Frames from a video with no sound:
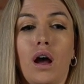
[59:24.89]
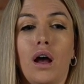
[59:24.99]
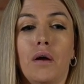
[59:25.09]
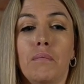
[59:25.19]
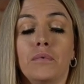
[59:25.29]

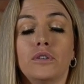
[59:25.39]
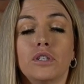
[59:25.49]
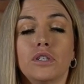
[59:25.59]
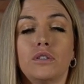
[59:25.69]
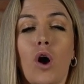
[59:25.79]
um,
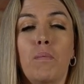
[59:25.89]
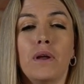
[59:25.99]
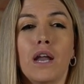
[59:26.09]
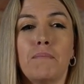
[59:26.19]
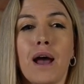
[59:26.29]
just
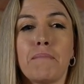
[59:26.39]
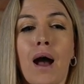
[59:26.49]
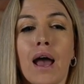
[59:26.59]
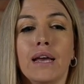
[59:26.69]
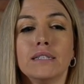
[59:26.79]
opened up my
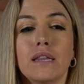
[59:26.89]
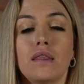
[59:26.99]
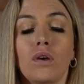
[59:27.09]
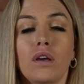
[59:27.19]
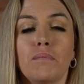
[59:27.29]
mind
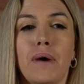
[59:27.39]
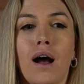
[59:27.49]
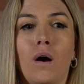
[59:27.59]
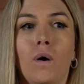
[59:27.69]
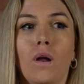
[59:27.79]
and think
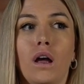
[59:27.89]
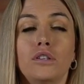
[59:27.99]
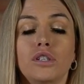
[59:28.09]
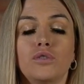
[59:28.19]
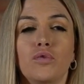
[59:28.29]
about
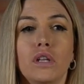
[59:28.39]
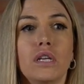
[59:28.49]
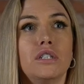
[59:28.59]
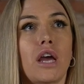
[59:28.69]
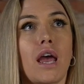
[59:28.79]
uh, just
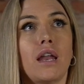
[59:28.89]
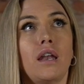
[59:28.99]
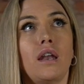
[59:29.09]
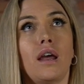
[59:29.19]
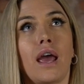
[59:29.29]

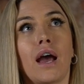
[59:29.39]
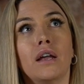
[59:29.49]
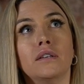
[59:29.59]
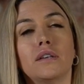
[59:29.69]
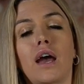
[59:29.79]
religion.
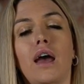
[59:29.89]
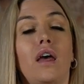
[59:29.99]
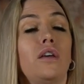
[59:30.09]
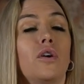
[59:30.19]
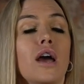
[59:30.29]
And, uh,
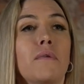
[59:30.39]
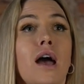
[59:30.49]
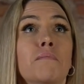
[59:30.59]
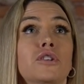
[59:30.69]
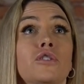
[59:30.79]
you know, I,
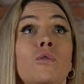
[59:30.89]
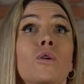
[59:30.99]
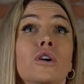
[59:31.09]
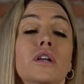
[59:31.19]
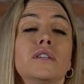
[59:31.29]
I,
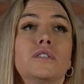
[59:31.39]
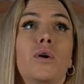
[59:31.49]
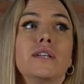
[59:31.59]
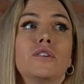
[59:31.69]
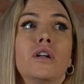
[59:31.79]
matured. And
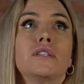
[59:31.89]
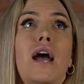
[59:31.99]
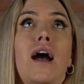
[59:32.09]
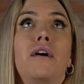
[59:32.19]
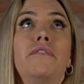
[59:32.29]
so I
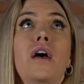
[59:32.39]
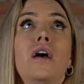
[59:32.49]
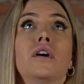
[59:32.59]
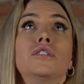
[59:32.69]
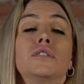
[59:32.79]
started to have
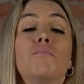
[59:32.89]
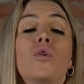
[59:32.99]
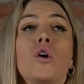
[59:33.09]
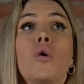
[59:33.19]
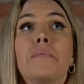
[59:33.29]
just
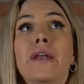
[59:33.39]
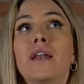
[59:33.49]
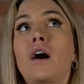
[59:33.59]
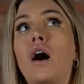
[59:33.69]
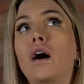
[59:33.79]
more
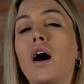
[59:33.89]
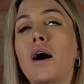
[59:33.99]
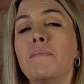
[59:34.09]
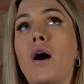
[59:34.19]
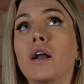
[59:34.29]
open and
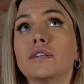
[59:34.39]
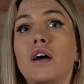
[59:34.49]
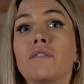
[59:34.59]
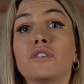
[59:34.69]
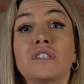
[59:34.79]
um,
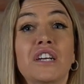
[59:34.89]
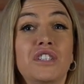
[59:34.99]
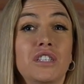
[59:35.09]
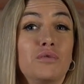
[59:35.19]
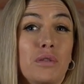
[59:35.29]
honest
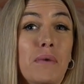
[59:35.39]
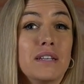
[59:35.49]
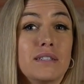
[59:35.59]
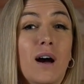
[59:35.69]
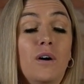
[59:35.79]
conversations with
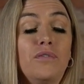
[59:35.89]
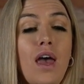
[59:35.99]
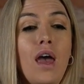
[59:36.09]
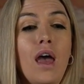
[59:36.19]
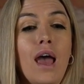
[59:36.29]

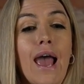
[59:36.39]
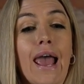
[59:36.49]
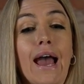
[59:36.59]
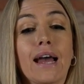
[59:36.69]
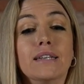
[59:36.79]
myself.
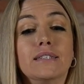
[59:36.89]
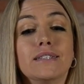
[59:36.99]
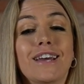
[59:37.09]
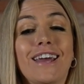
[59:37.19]
And